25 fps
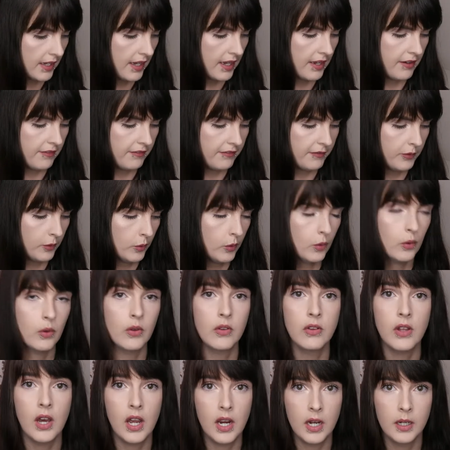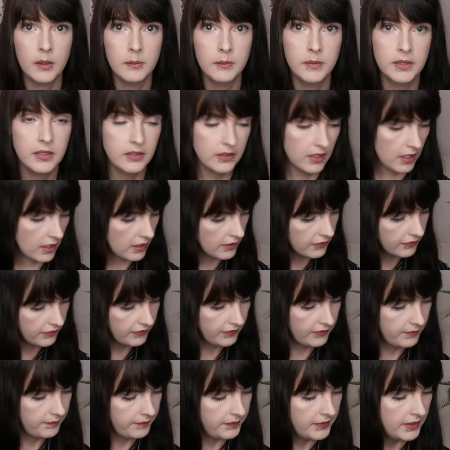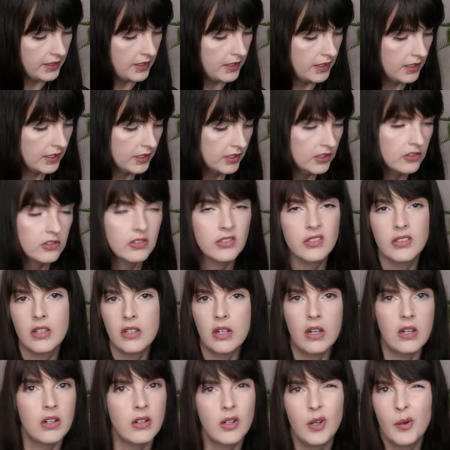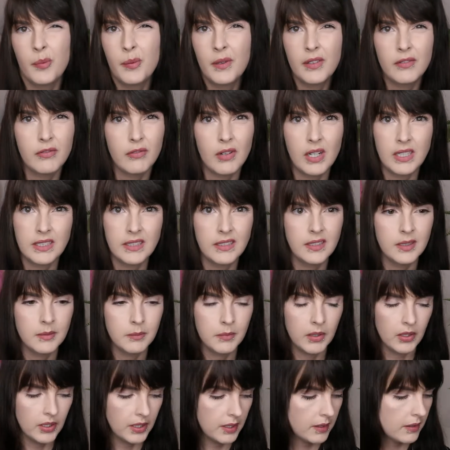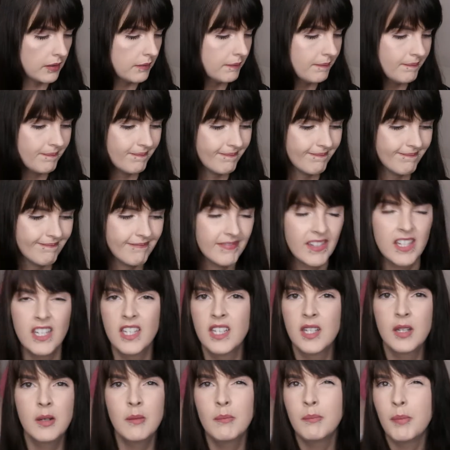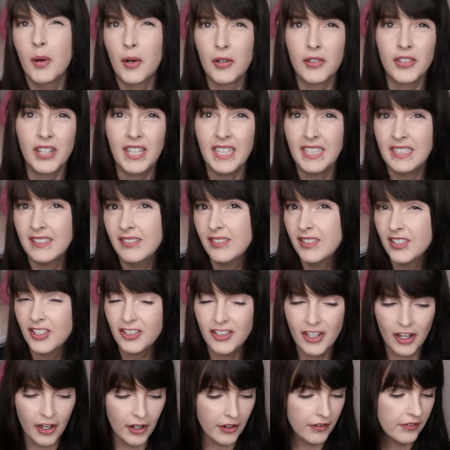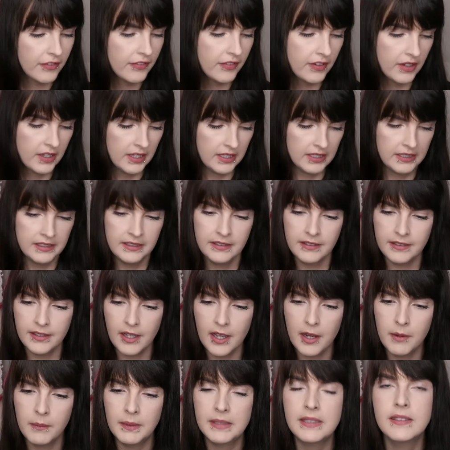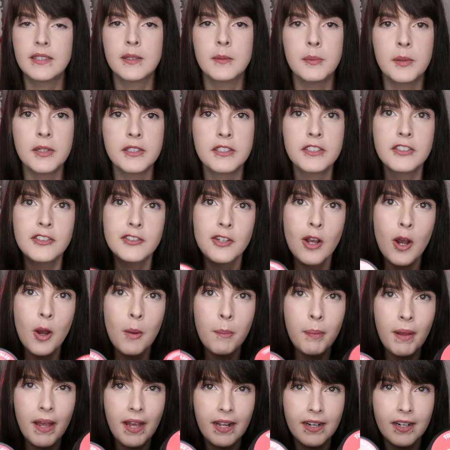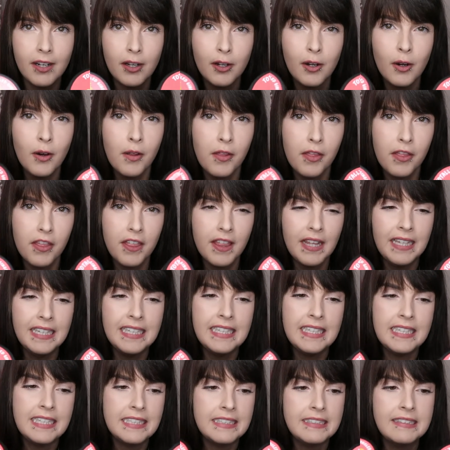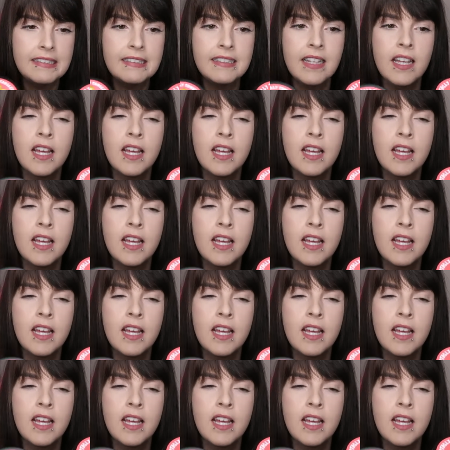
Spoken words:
it for the home stuff. Just got a couple of random like body stuff. So I went to the body shop and I got these